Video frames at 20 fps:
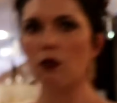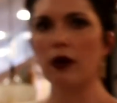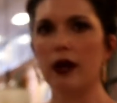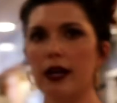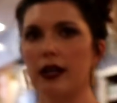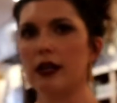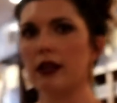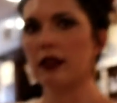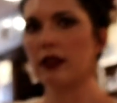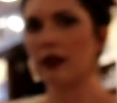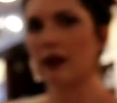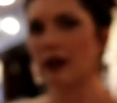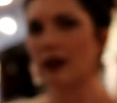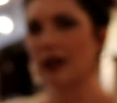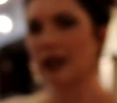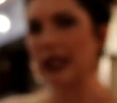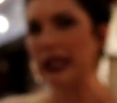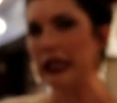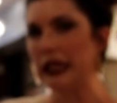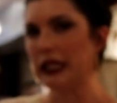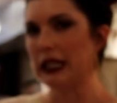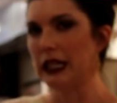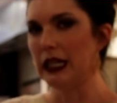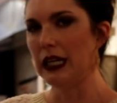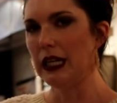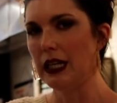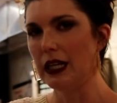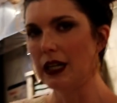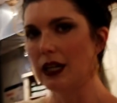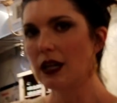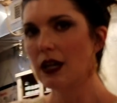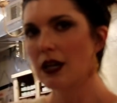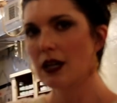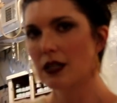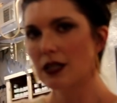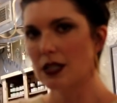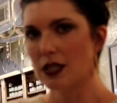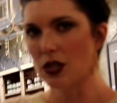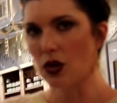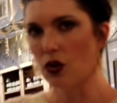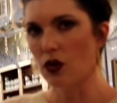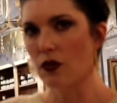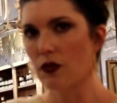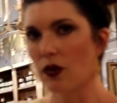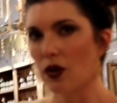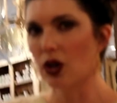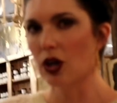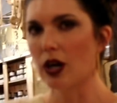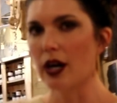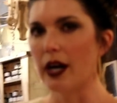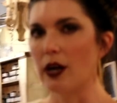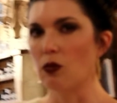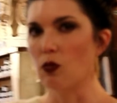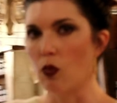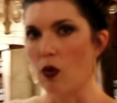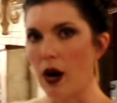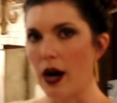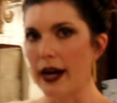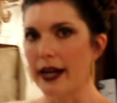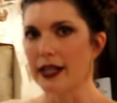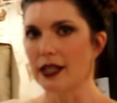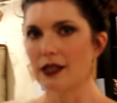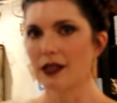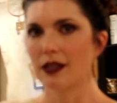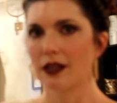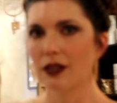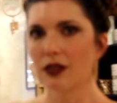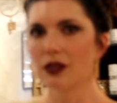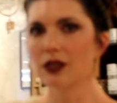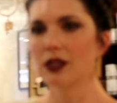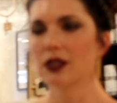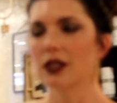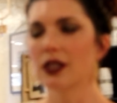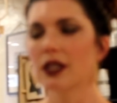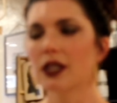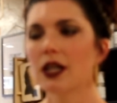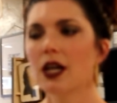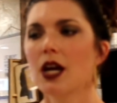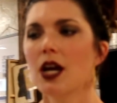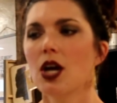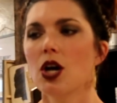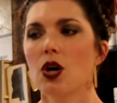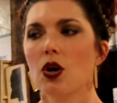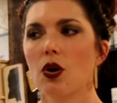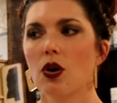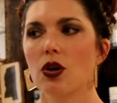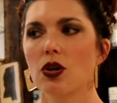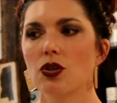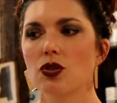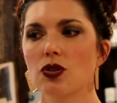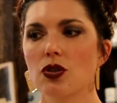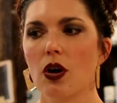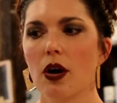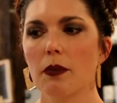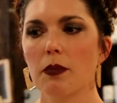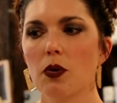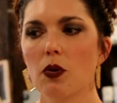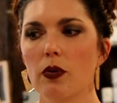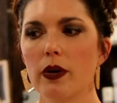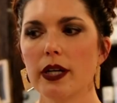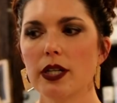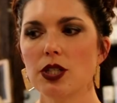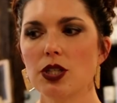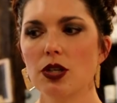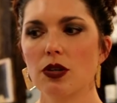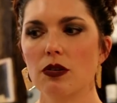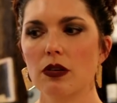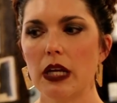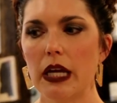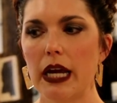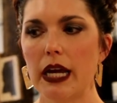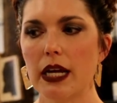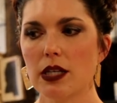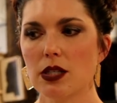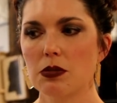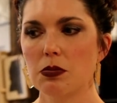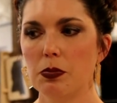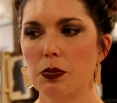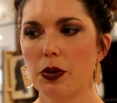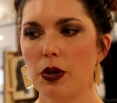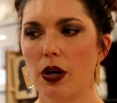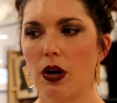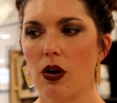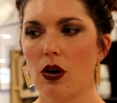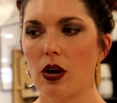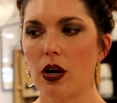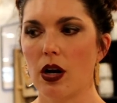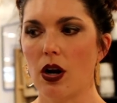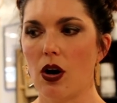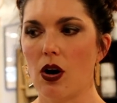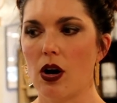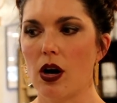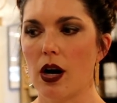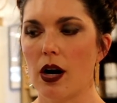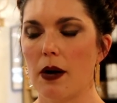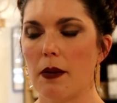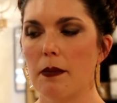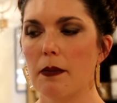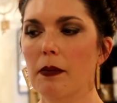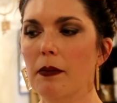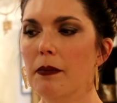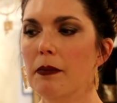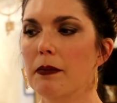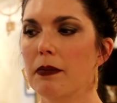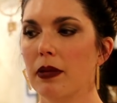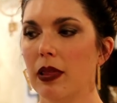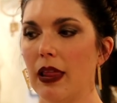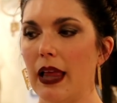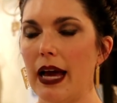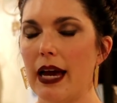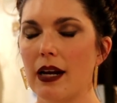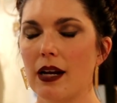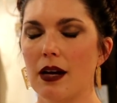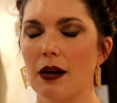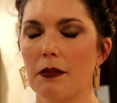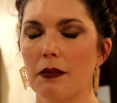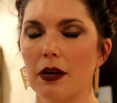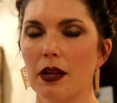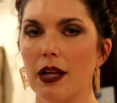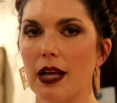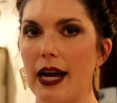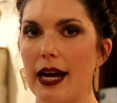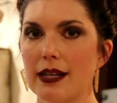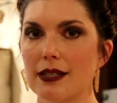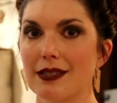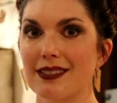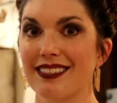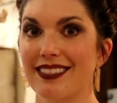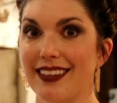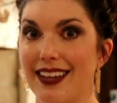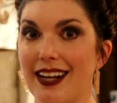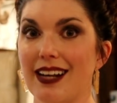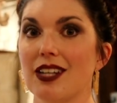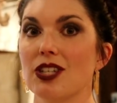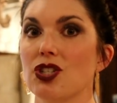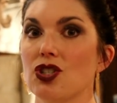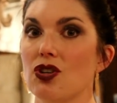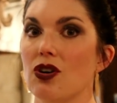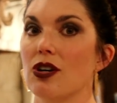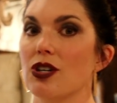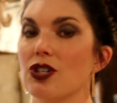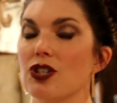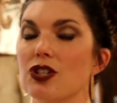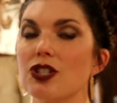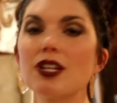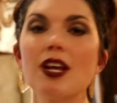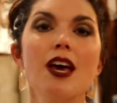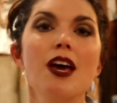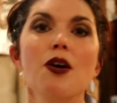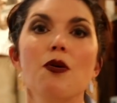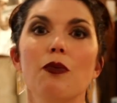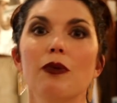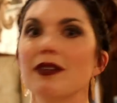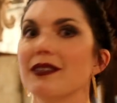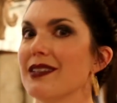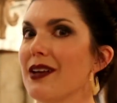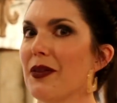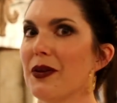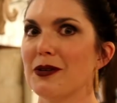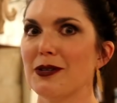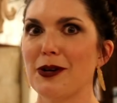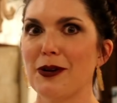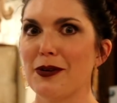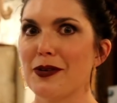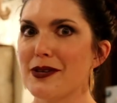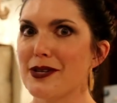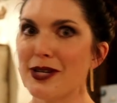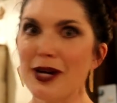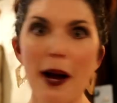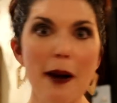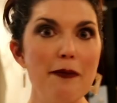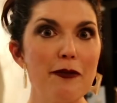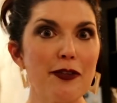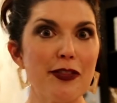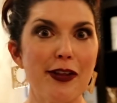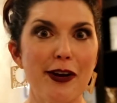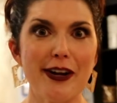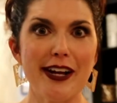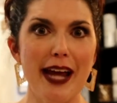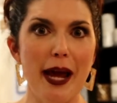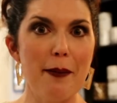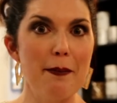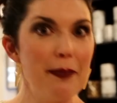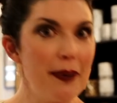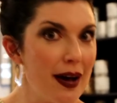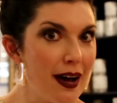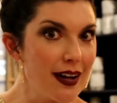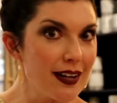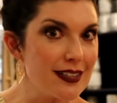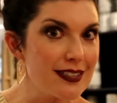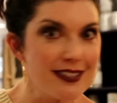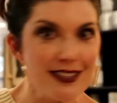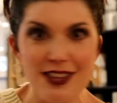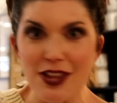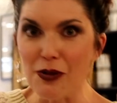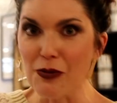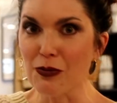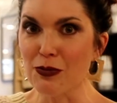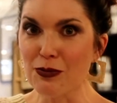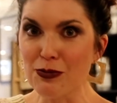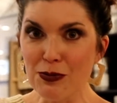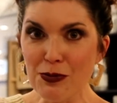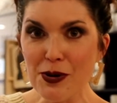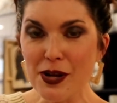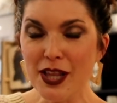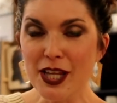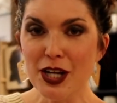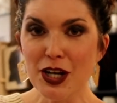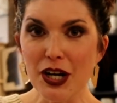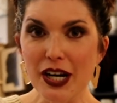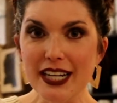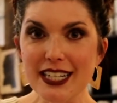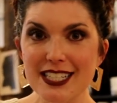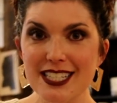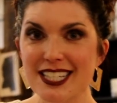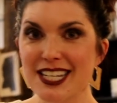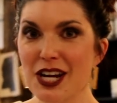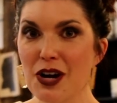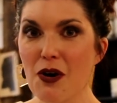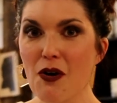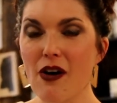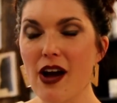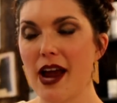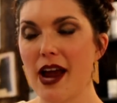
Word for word: with a clean silver and white look. So I'm going to next put on our platinum glass Lenox chargers. We sell those here at the shop for 38 bucks. They're really great steel